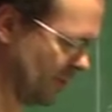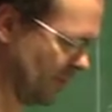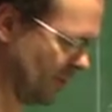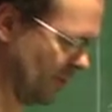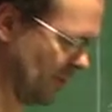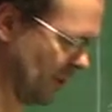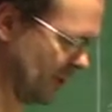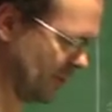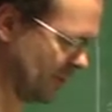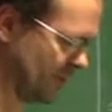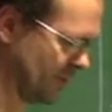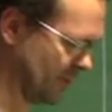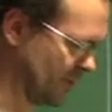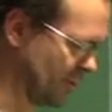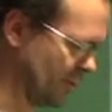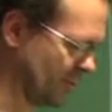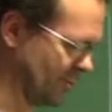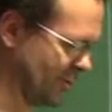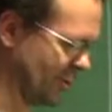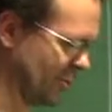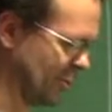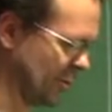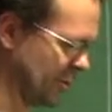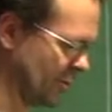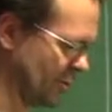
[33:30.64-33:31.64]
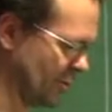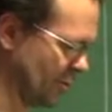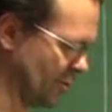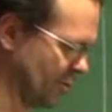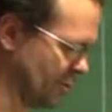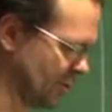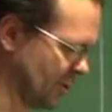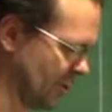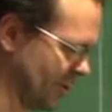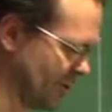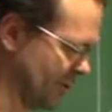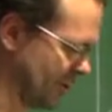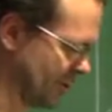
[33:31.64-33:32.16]
make, so repeat those
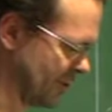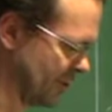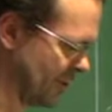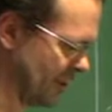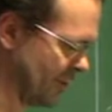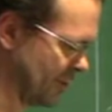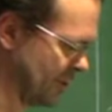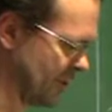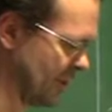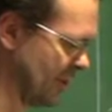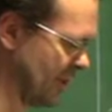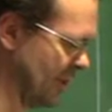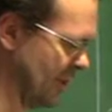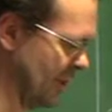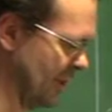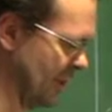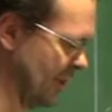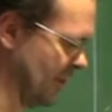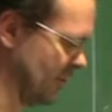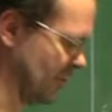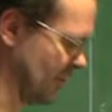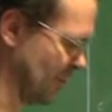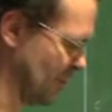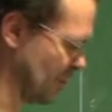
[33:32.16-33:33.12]
several steps. So